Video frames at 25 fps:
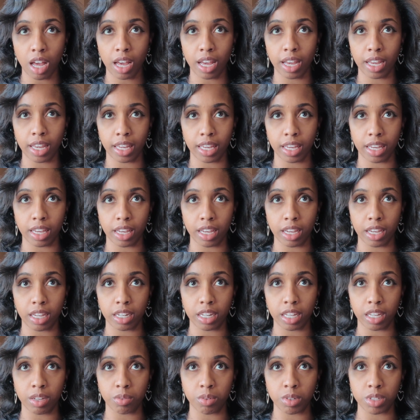and
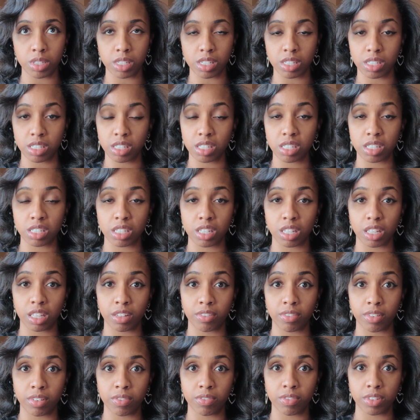it was an assisted
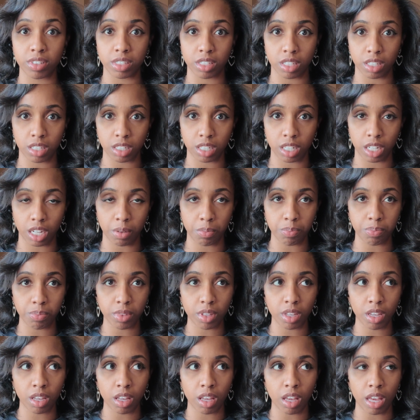living facility.
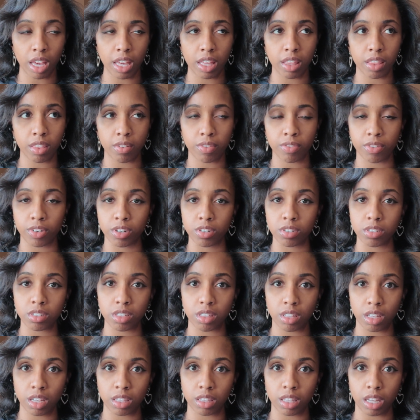And the first
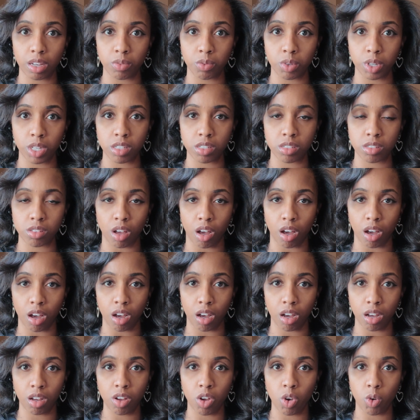thing that we
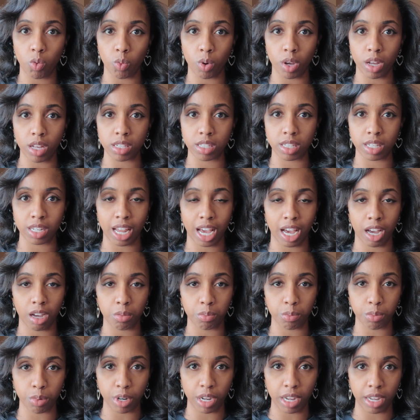saw was an
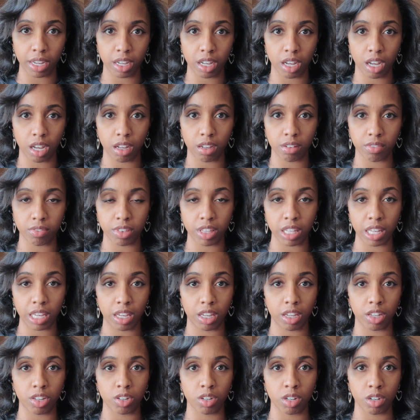outbreak of
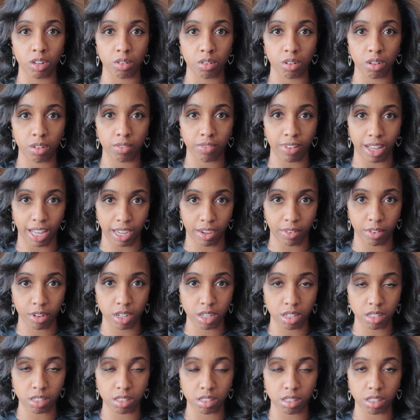the
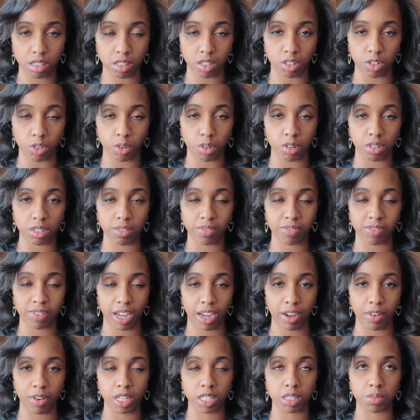norovirus. The
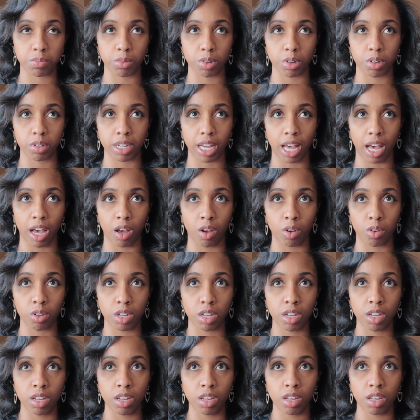norovirus broke out
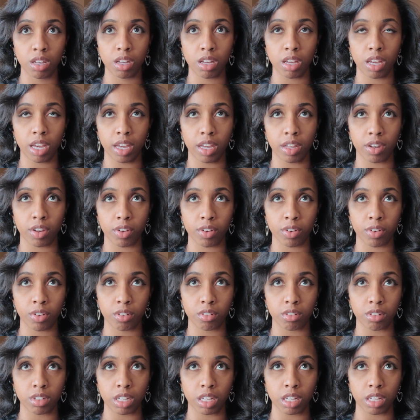in
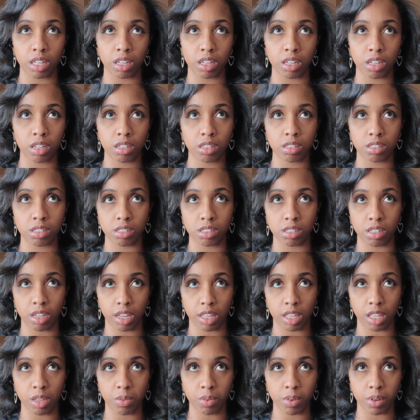early
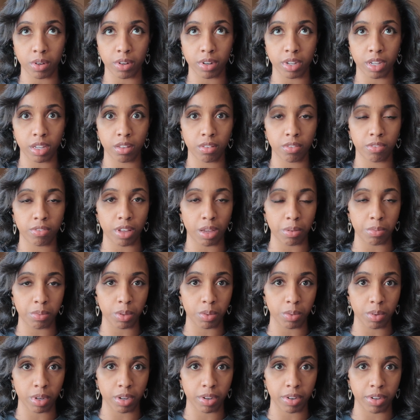January,
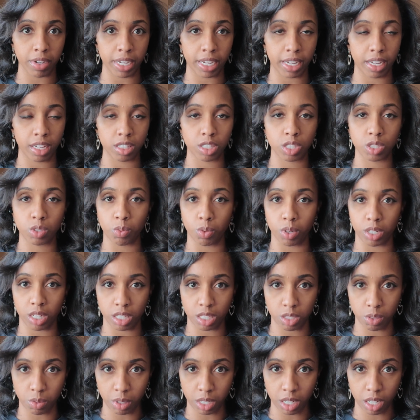February
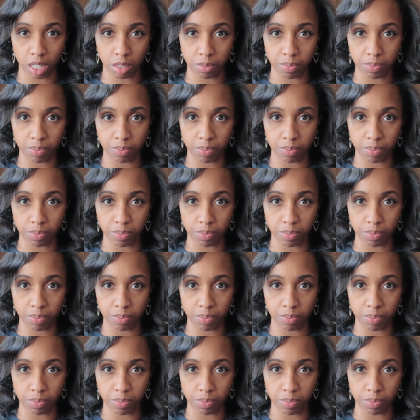2020.